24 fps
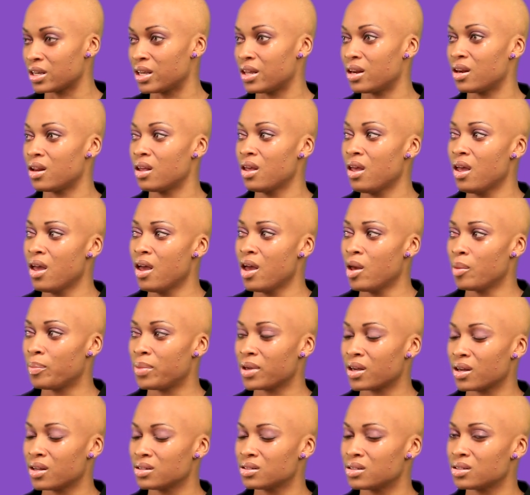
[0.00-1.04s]
And
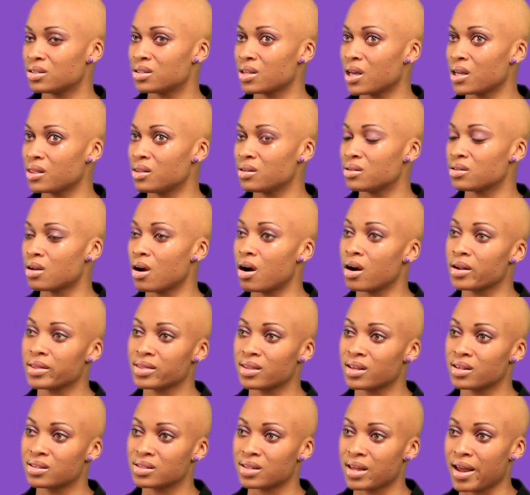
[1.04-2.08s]
because it's like there's hard
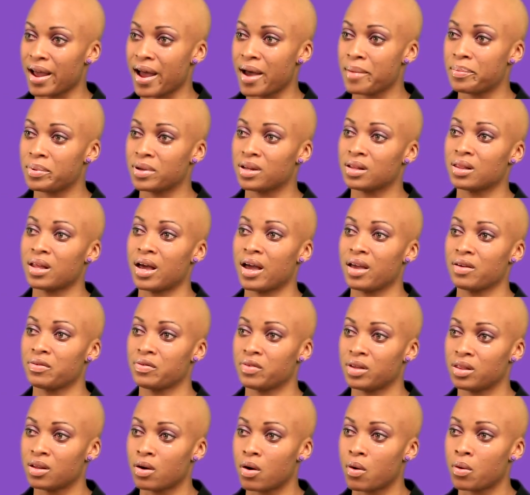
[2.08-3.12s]
things that happen in
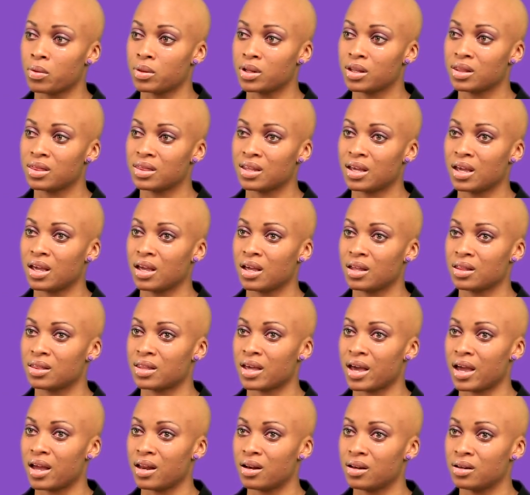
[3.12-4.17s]
life. And the only thing
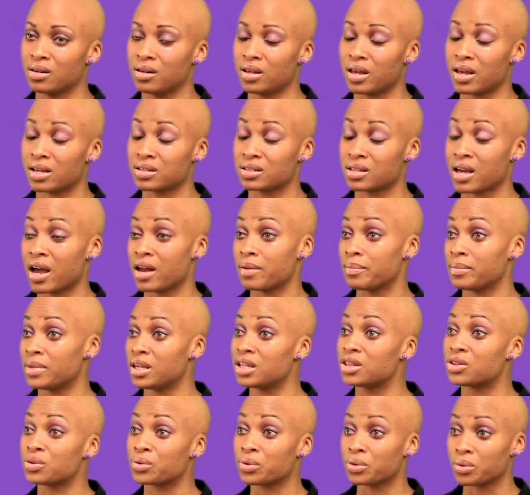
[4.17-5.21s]
that has gotten
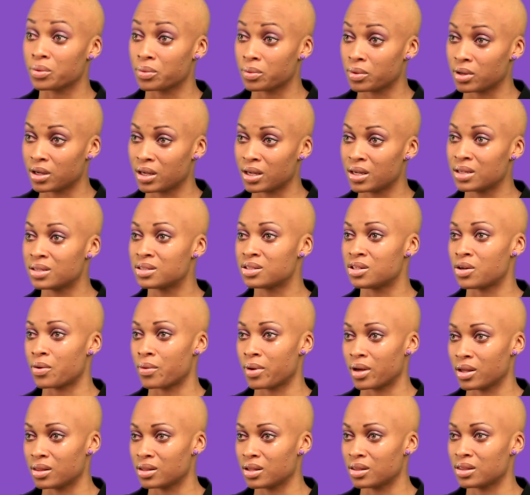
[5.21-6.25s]
me through is
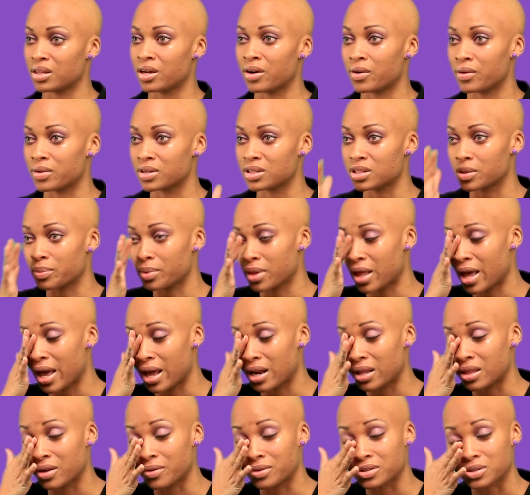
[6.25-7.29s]
knowing that there was a
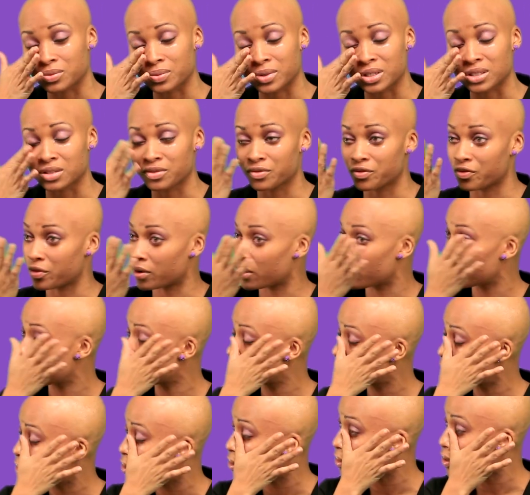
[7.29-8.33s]
plan and there was a reason for,
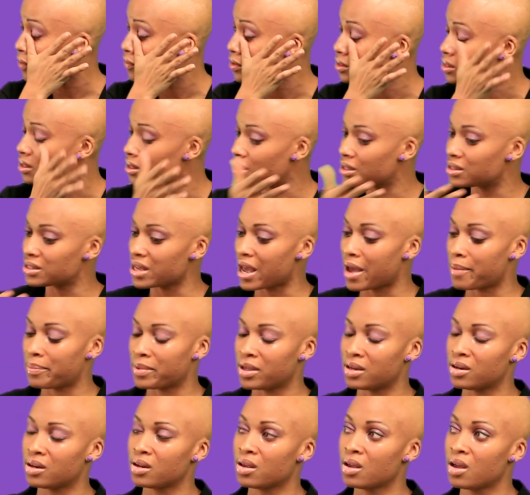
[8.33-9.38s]
you know, everything that's happened.